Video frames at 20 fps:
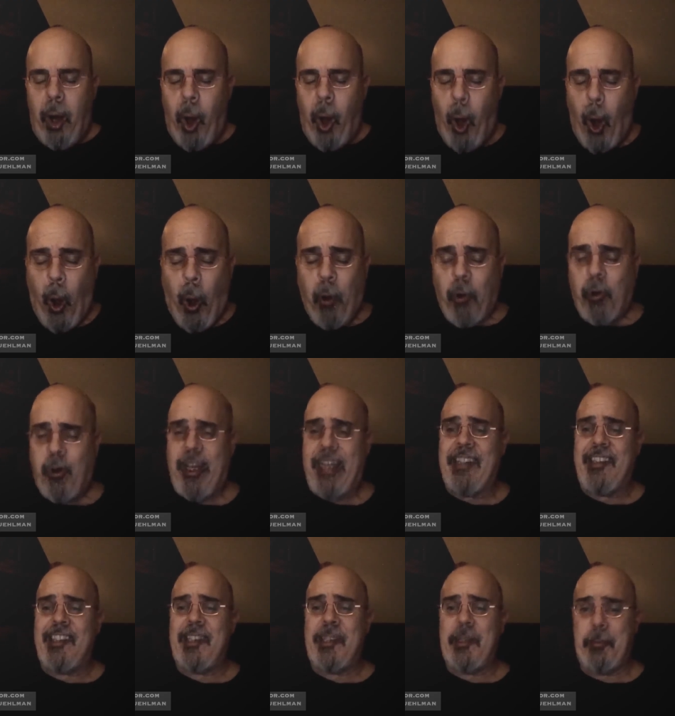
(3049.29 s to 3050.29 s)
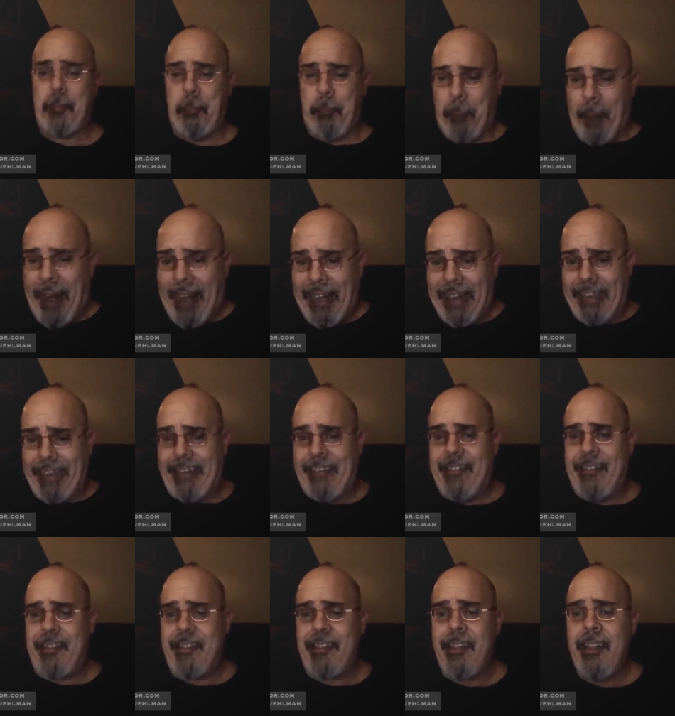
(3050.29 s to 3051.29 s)
"Whoring
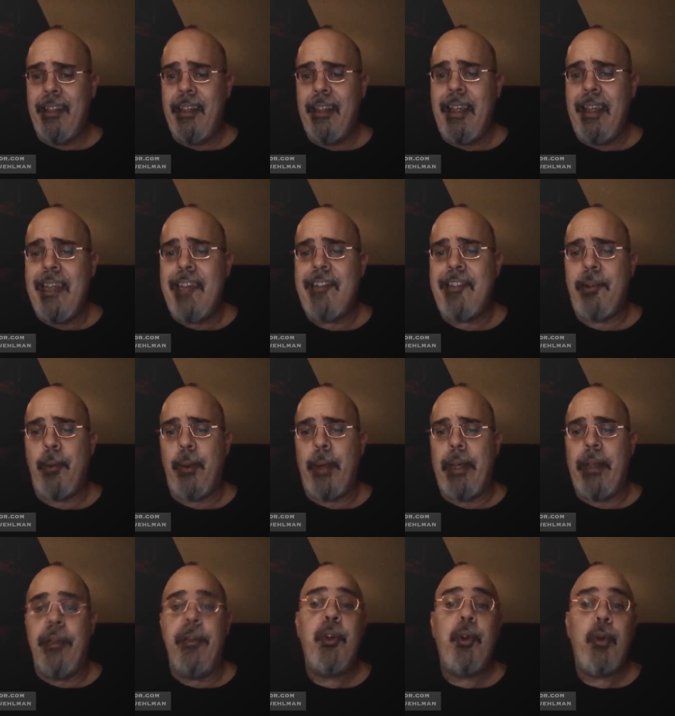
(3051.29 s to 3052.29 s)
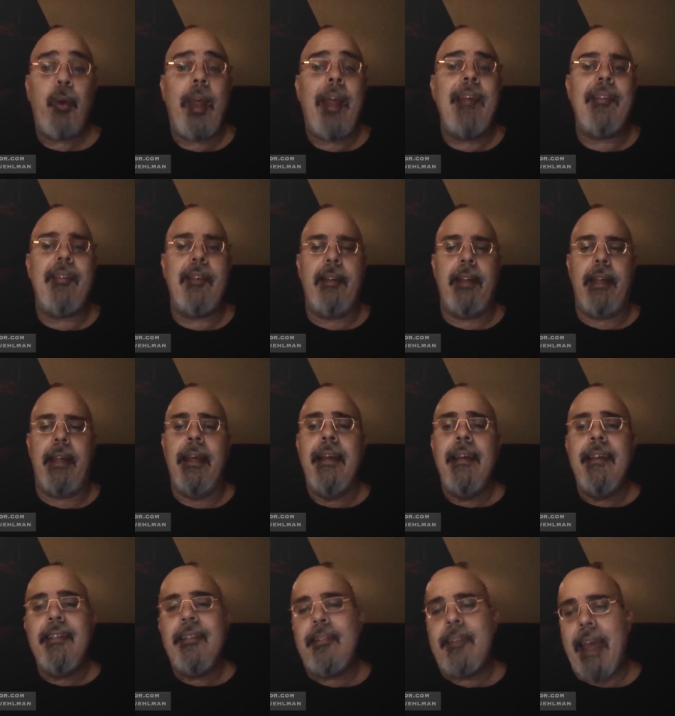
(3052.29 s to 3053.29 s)
spines!" he squealed crazily,
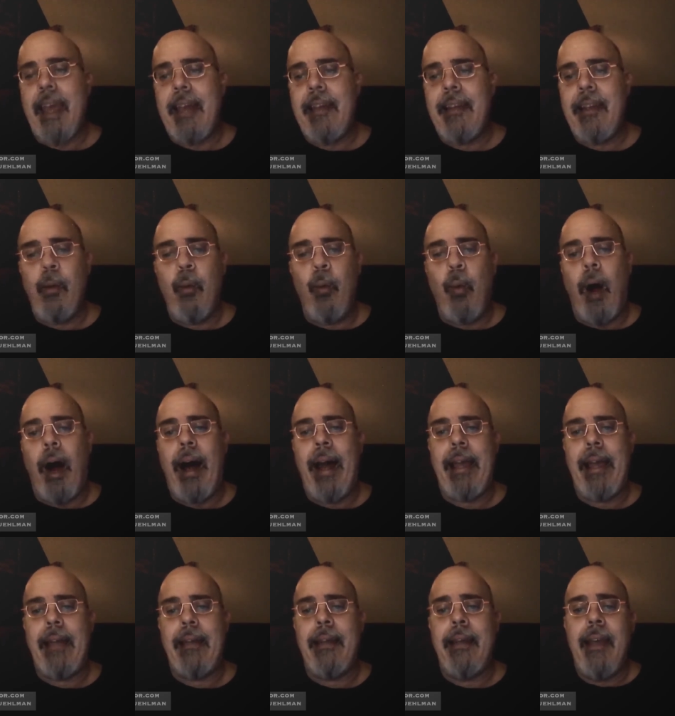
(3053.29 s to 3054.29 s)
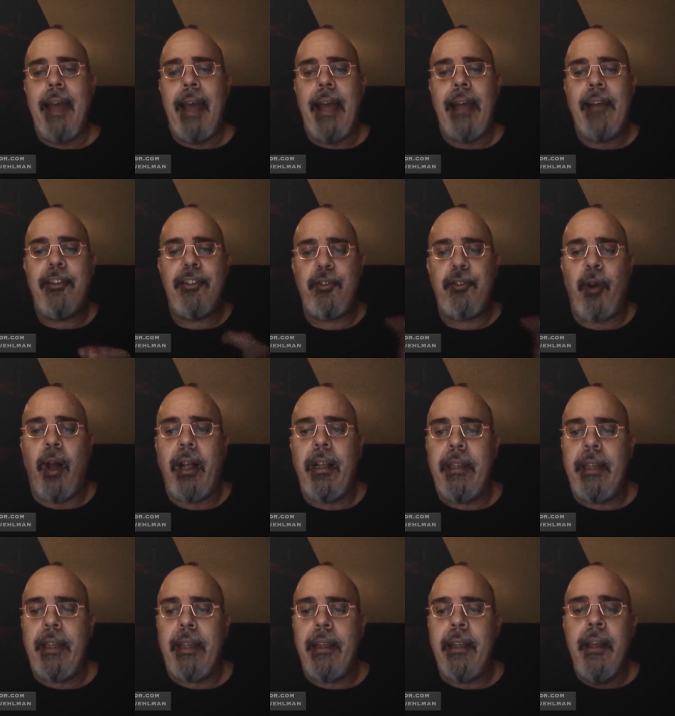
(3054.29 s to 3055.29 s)
standing wide and
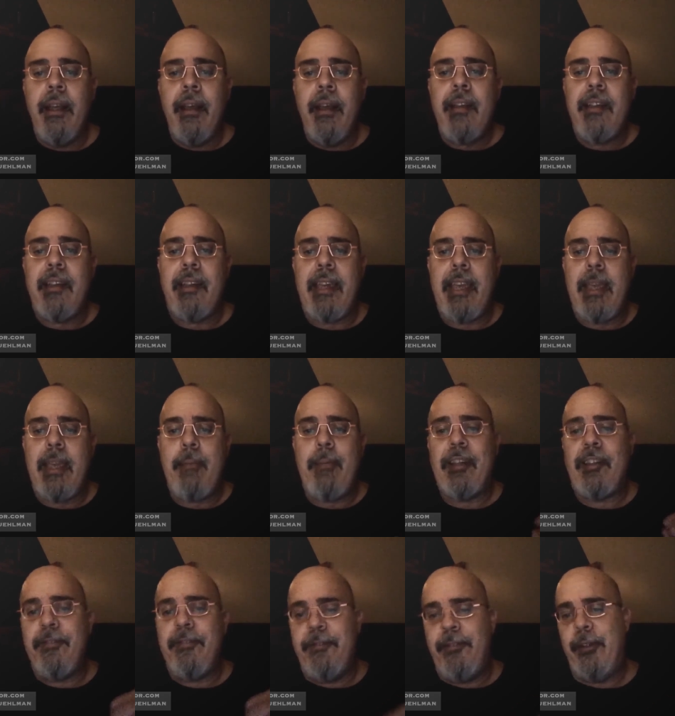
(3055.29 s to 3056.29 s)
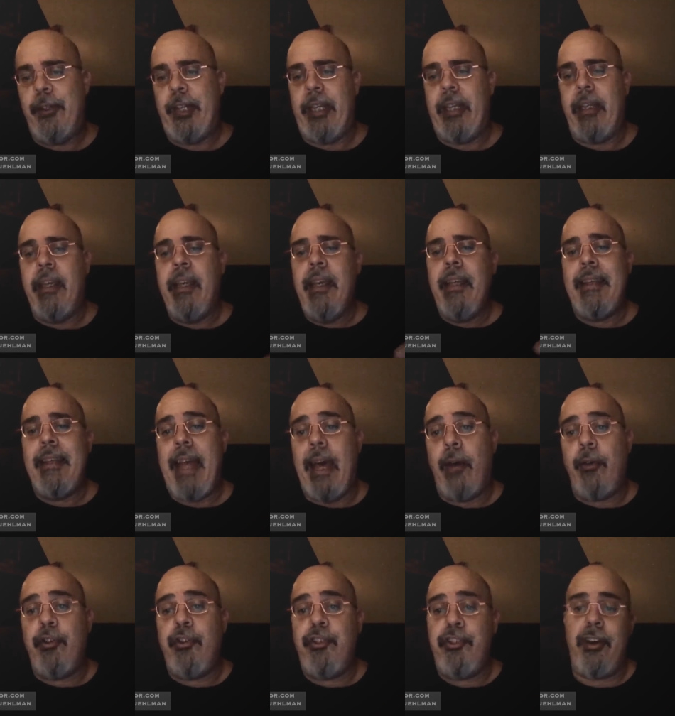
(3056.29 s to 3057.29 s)
struggling to keep his footing,
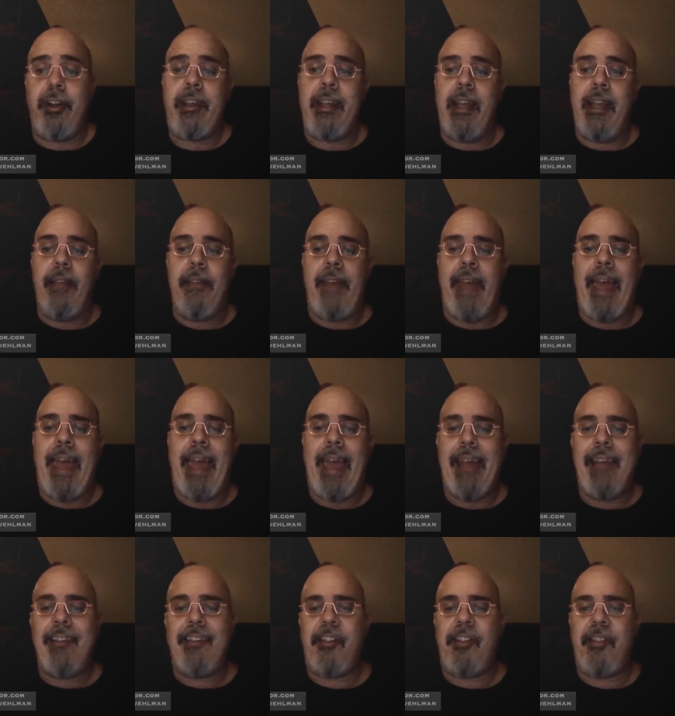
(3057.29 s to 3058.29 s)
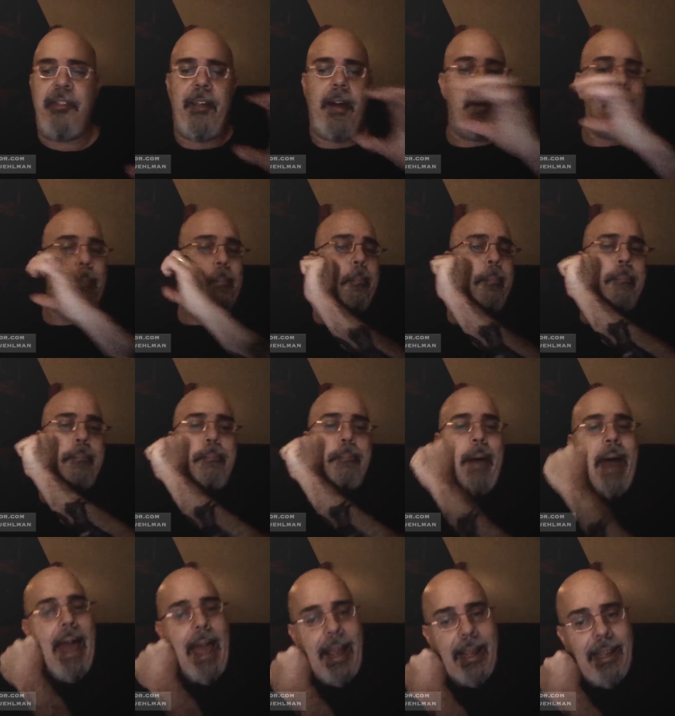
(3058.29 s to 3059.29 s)
now jerking the hand's thumb
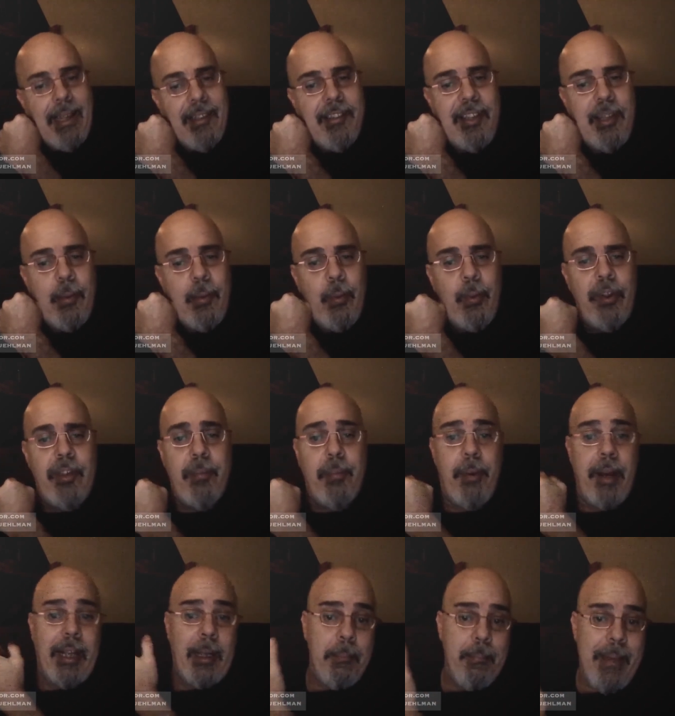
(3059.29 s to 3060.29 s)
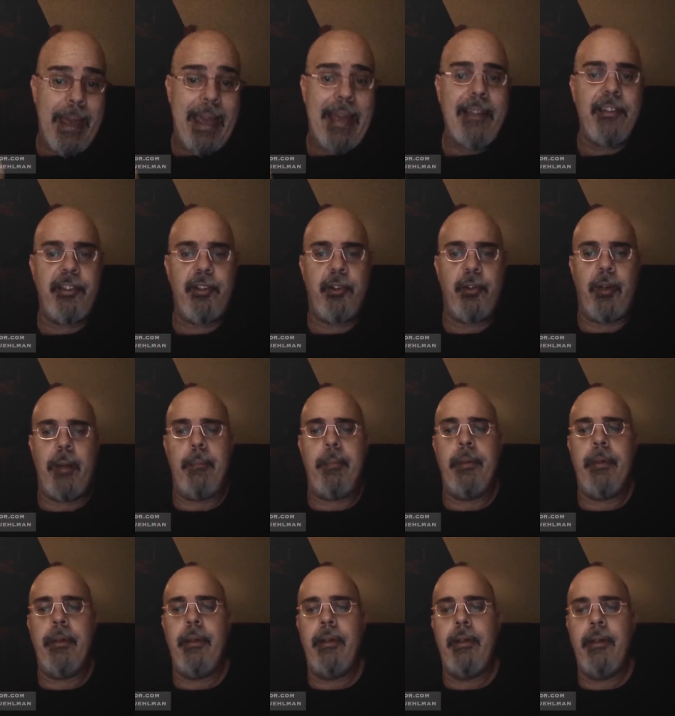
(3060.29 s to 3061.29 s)
back as he would to break a man's grip.